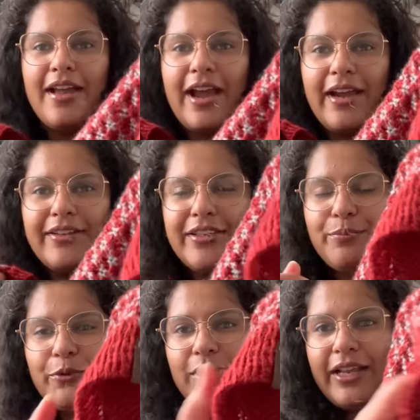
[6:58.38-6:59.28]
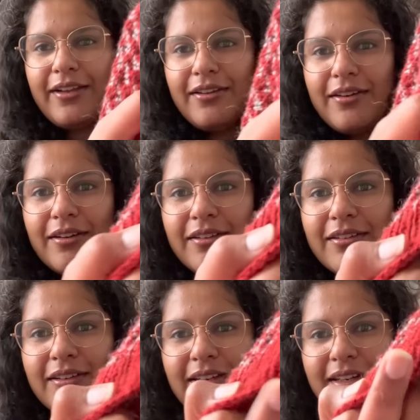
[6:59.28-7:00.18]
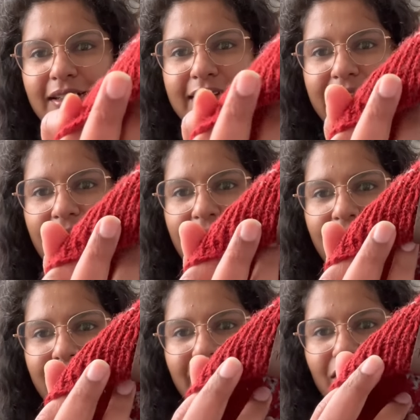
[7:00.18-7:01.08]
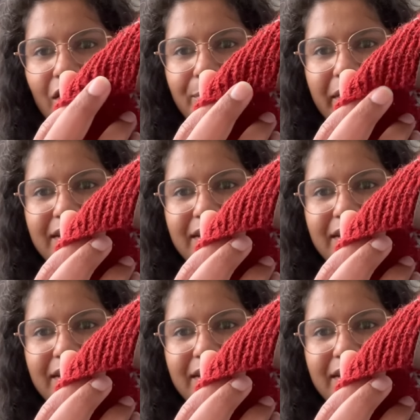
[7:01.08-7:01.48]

I did put like a little tag on my